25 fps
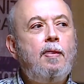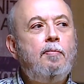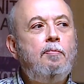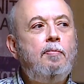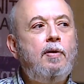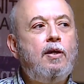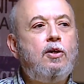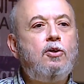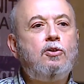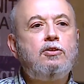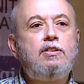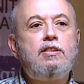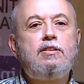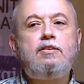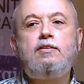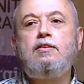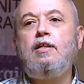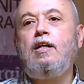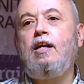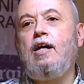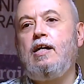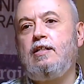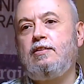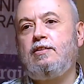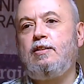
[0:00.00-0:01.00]
Because
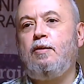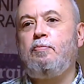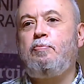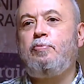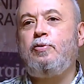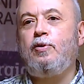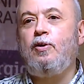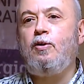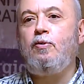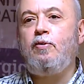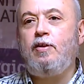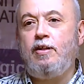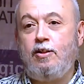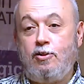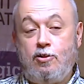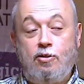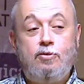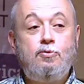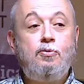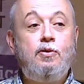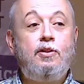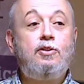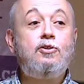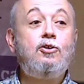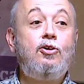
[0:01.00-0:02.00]
steel has a problem
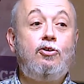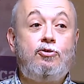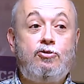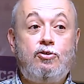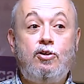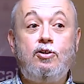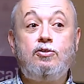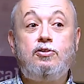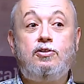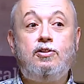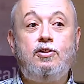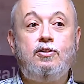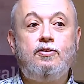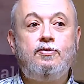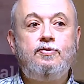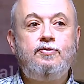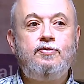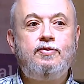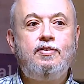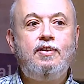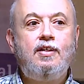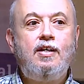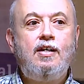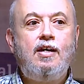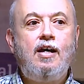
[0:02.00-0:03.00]
with corrosion,
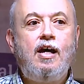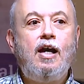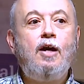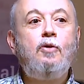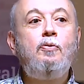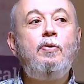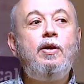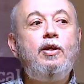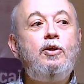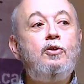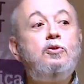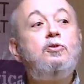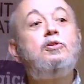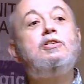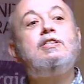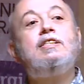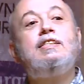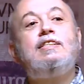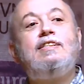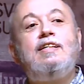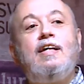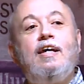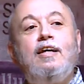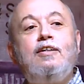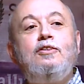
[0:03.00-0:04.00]
and we use
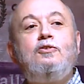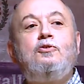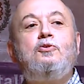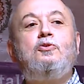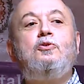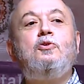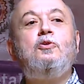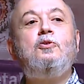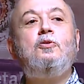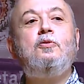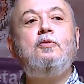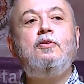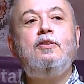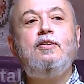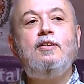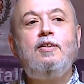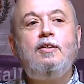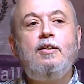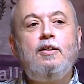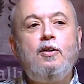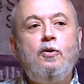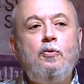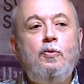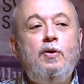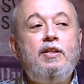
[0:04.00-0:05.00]
zinc
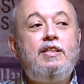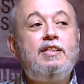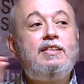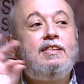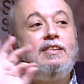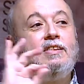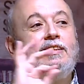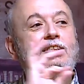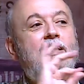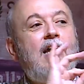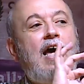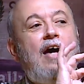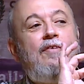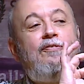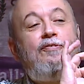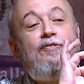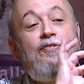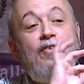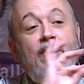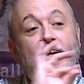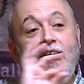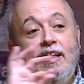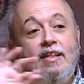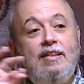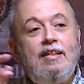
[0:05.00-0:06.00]
with a
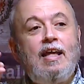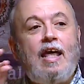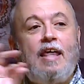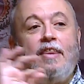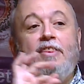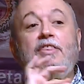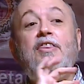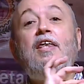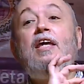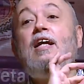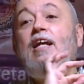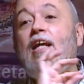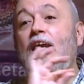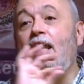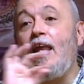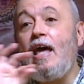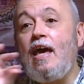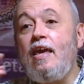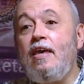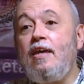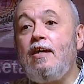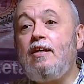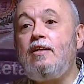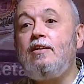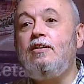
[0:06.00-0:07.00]
thin
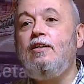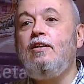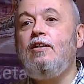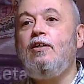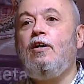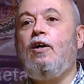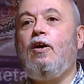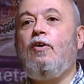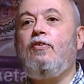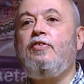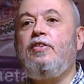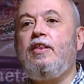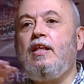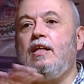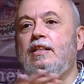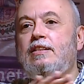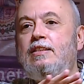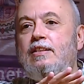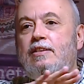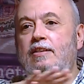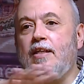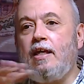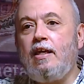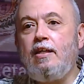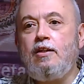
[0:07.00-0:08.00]
layer of
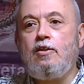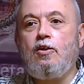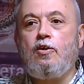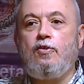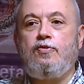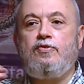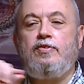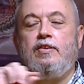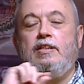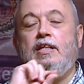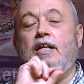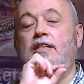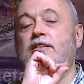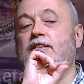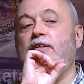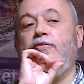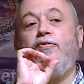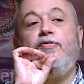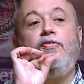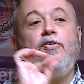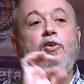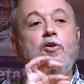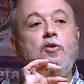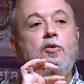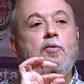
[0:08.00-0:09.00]
zinc of just a
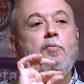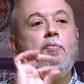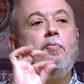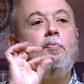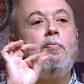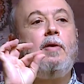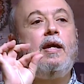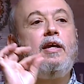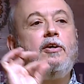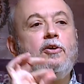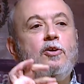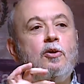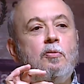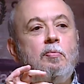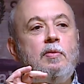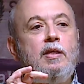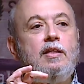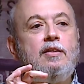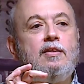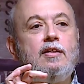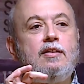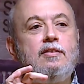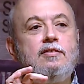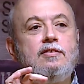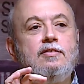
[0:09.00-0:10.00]
few
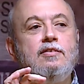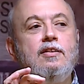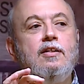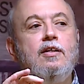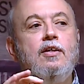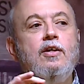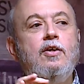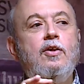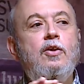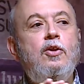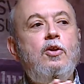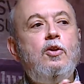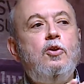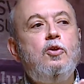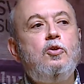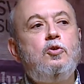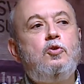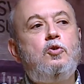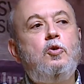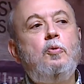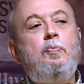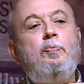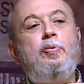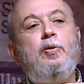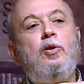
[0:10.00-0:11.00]
micrometers
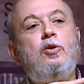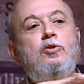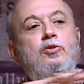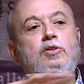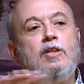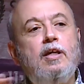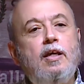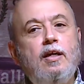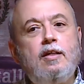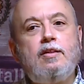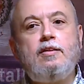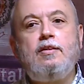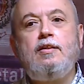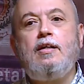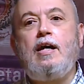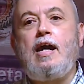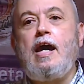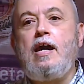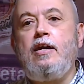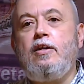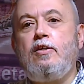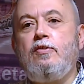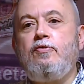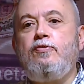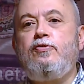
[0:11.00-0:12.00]
to protect
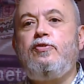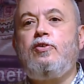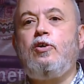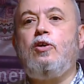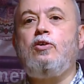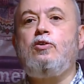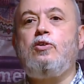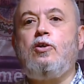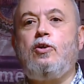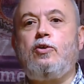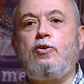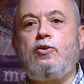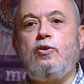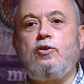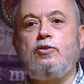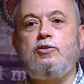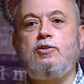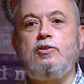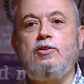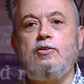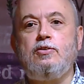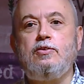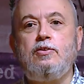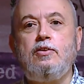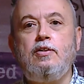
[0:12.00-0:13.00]
iron from
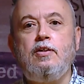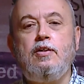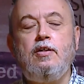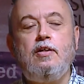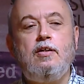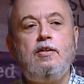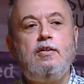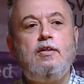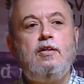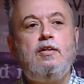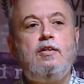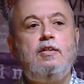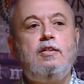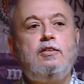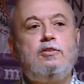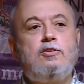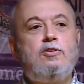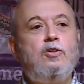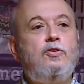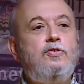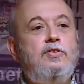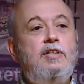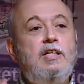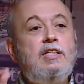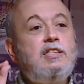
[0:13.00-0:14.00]
corrosion.
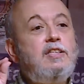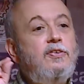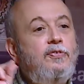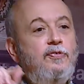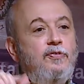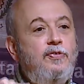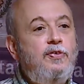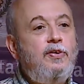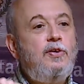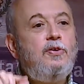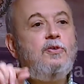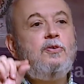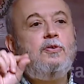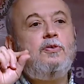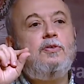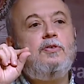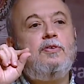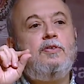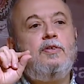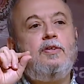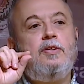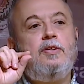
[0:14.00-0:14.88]
So this thin